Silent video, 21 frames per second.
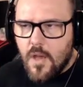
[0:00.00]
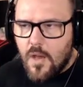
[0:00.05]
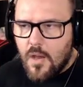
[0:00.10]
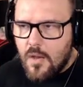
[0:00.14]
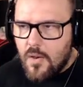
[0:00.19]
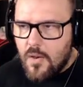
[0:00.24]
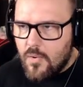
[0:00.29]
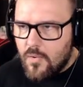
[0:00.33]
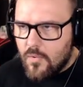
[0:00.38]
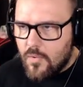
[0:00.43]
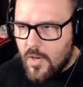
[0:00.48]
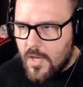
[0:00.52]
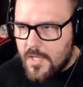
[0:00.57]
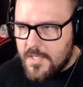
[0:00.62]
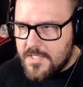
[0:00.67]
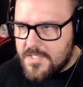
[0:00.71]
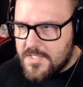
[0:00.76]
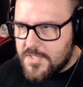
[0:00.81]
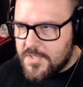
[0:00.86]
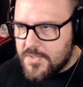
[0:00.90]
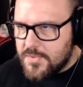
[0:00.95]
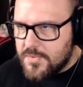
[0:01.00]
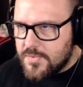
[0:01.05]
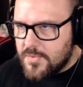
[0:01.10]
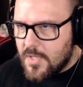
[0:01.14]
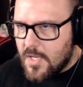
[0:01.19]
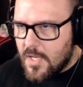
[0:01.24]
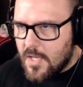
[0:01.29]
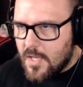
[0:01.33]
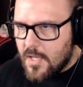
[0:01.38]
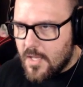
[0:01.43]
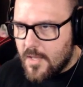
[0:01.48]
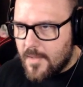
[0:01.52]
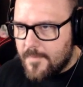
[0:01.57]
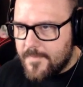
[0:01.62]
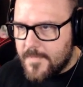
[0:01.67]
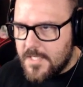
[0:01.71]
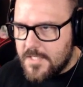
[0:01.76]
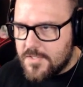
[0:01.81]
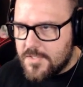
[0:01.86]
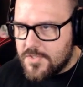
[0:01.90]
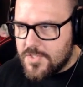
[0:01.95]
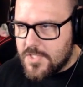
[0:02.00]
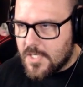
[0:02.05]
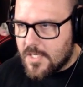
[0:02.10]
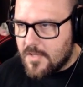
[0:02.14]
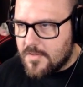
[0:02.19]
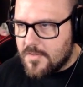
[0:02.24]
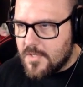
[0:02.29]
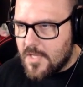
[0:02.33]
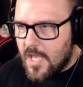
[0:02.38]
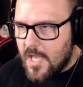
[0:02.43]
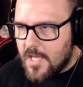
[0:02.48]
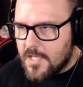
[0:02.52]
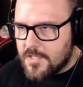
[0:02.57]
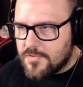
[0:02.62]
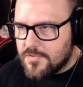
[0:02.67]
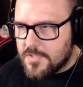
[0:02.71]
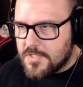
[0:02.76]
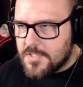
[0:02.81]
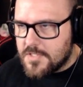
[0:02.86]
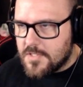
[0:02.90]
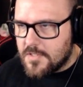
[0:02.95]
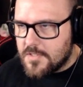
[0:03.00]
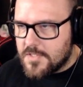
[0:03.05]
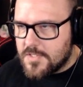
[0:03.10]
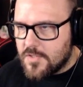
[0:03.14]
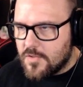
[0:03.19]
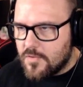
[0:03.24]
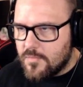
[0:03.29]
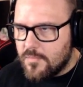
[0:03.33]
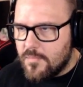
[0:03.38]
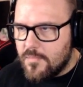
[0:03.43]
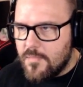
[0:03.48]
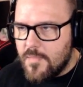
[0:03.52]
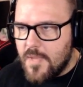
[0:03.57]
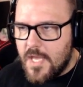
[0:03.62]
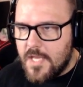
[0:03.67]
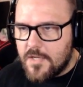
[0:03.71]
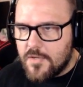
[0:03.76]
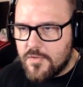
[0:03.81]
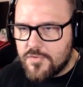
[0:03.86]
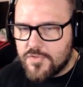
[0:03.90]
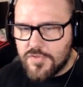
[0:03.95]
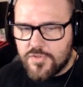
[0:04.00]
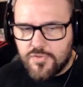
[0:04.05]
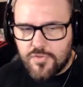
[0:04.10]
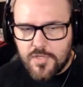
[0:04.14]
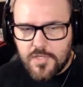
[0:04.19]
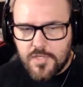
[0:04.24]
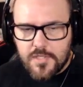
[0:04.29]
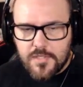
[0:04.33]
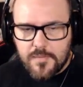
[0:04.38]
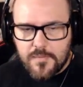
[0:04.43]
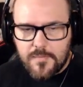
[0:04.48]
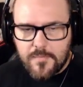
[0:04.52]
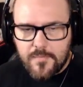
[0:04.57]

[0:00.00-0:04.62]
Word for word: Oh, I need to uh, need to check out the address. So Meadow Street,